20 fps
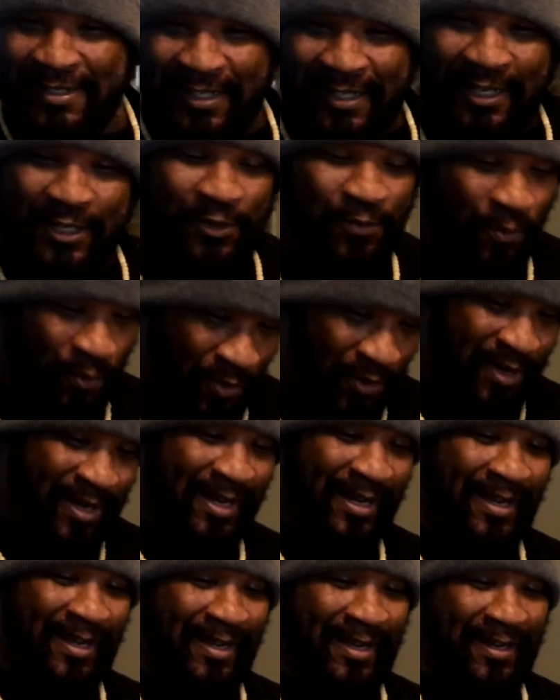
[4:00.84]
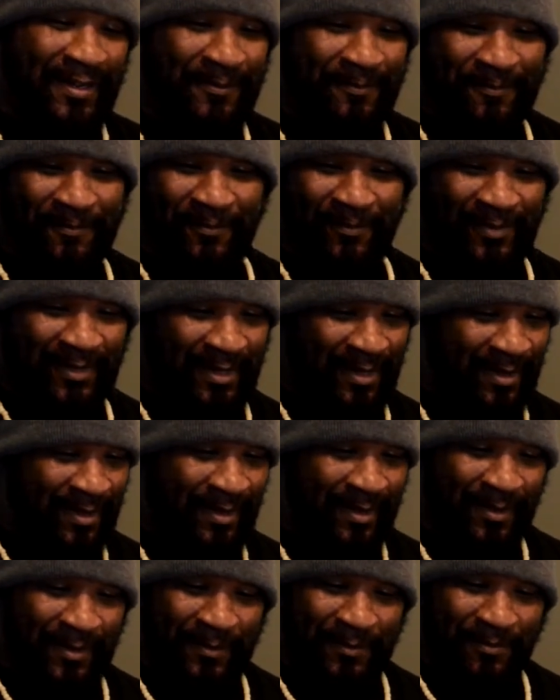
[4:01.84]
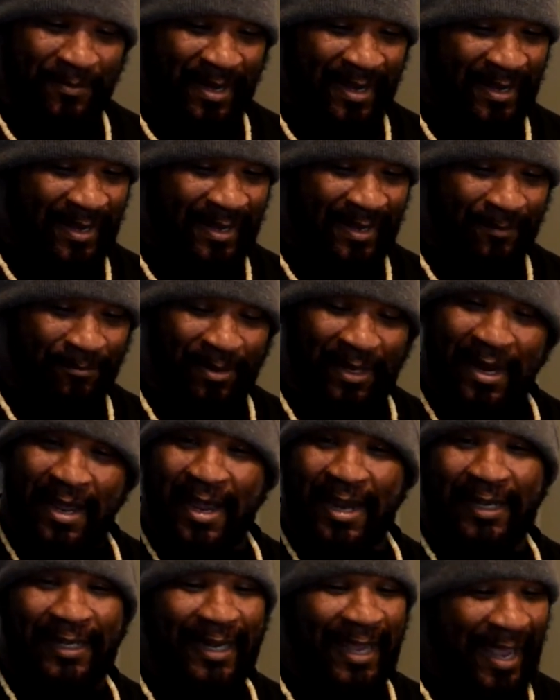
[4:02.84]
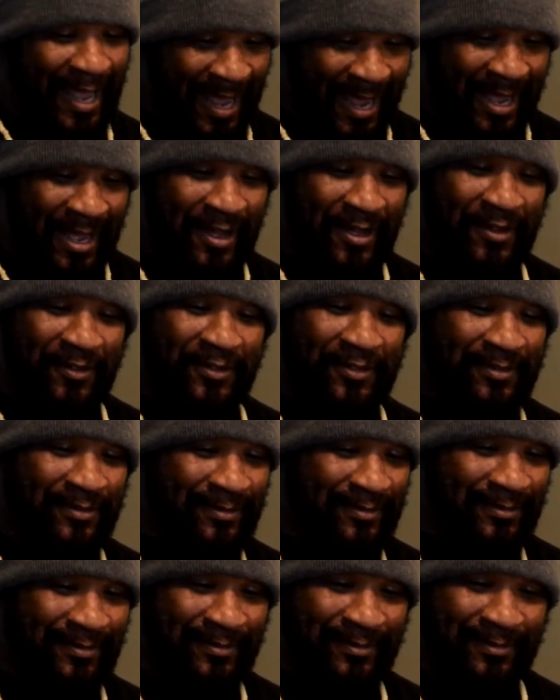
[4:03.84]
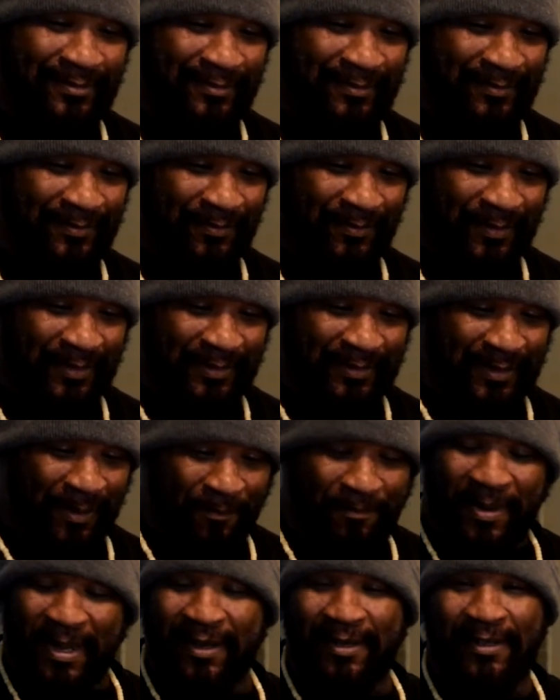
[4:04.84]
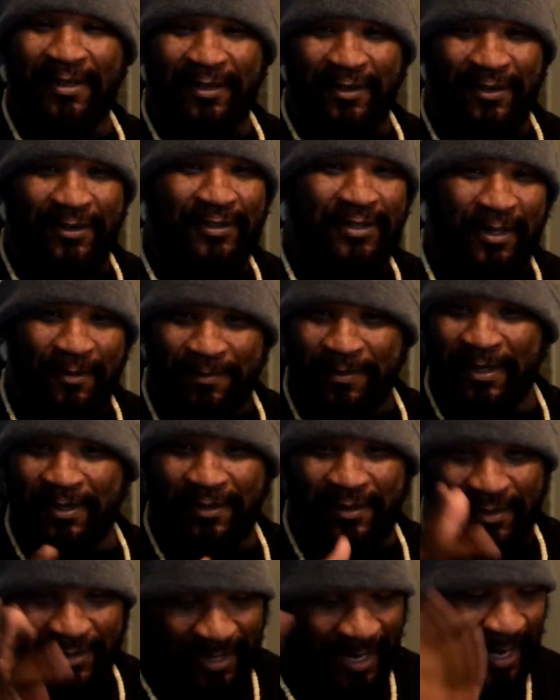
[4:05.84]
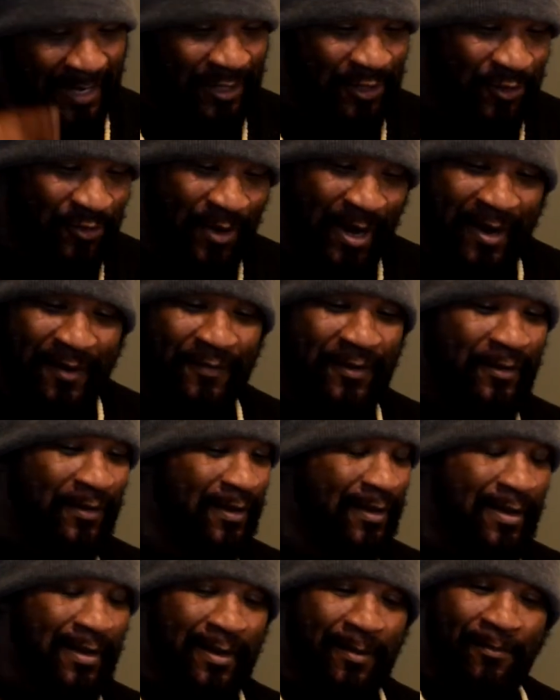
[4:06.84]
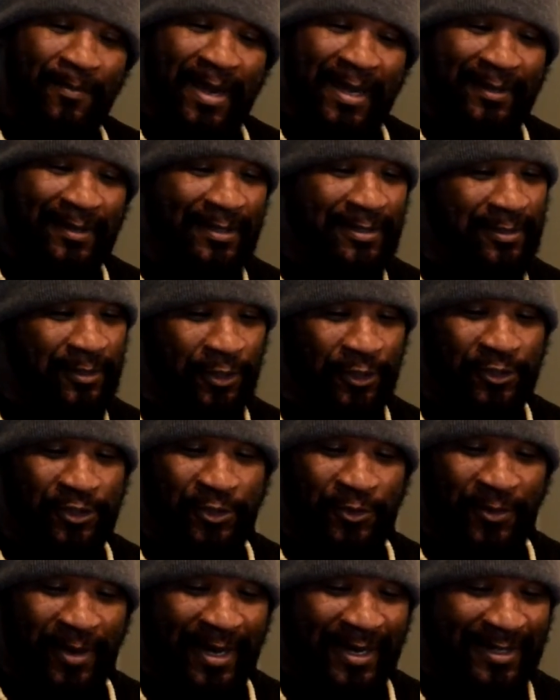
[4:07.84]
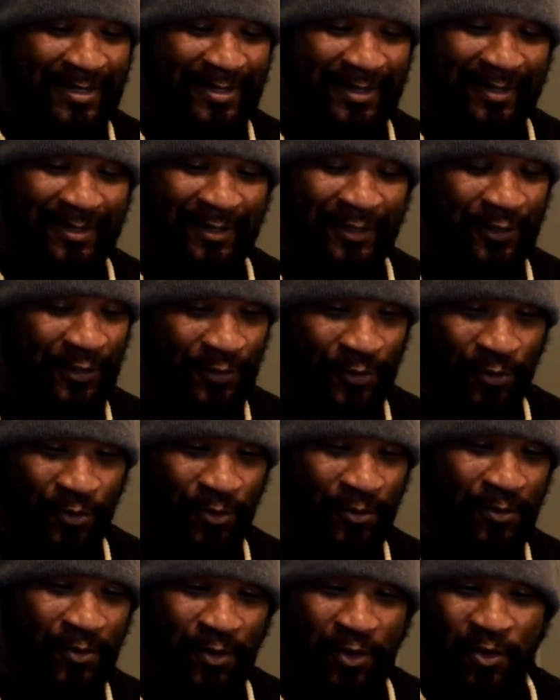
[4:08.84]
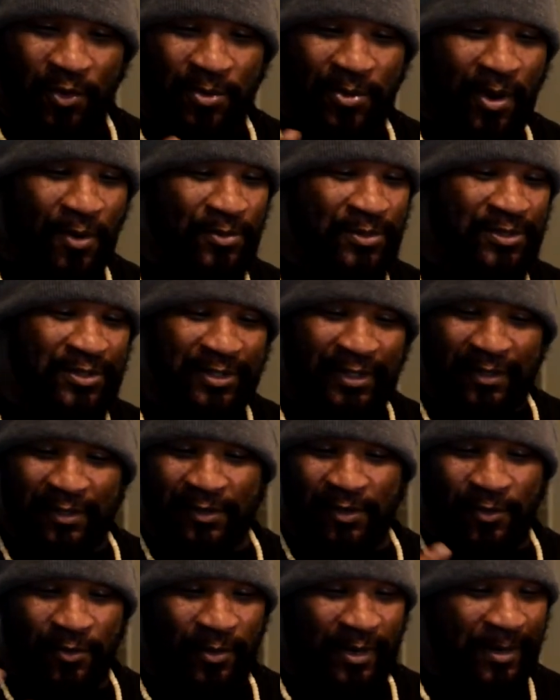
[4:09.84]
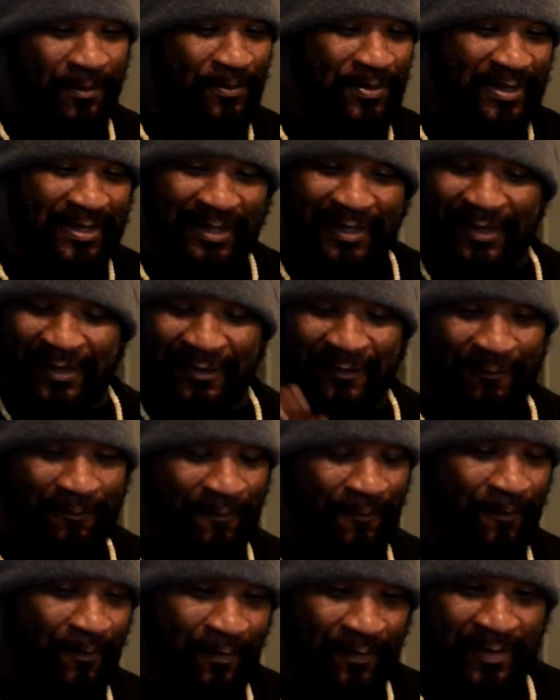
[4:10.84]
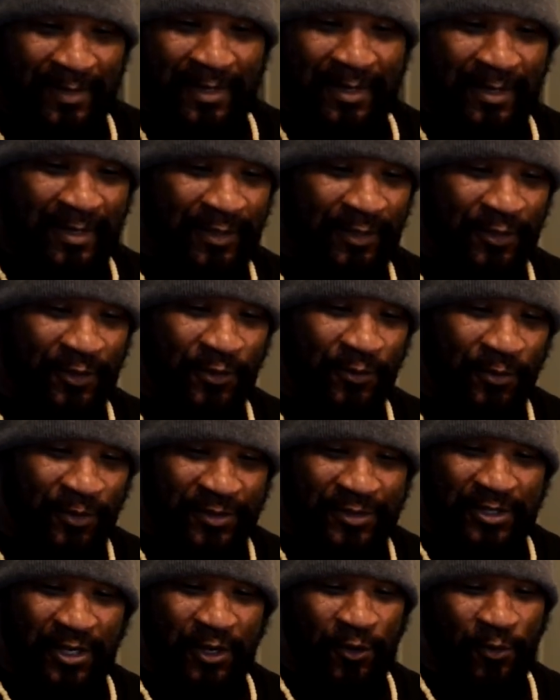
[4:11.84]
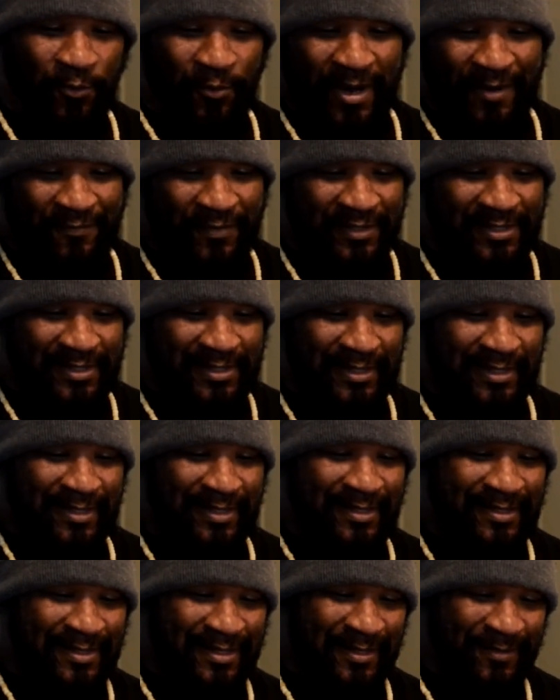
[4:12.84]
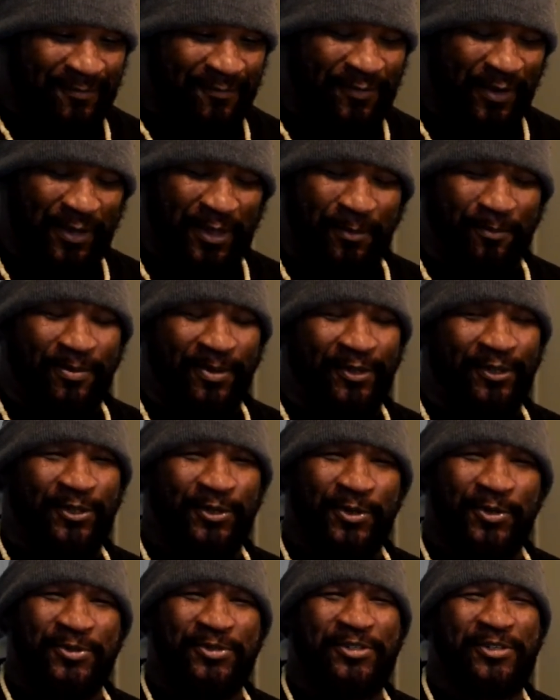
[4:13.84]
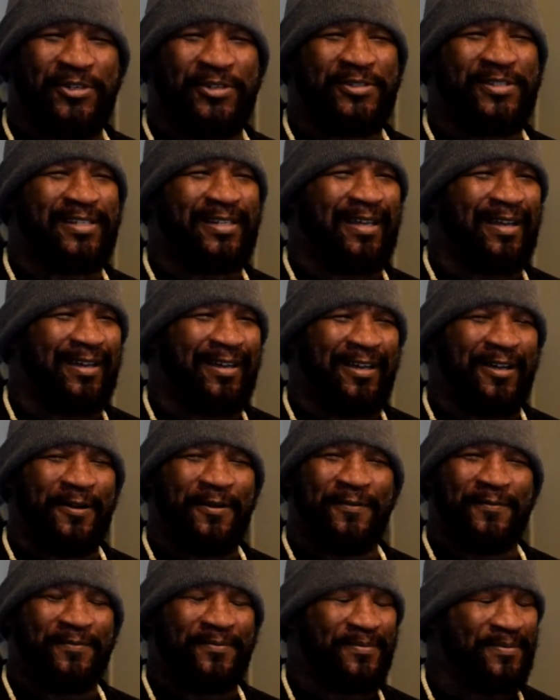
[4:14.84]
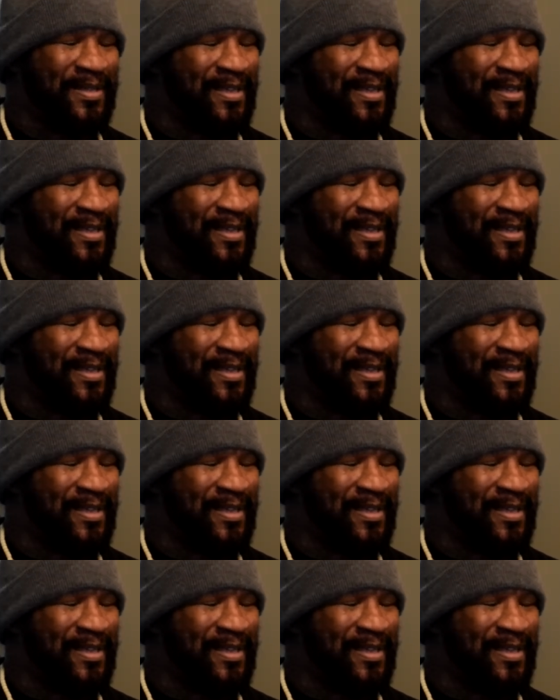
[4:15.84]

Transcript: Teenage Warhead. Man, Blind Al. Depender, the taxi driver. Man, this looks crazy. The little quotes and quips and little subtle references from the producers of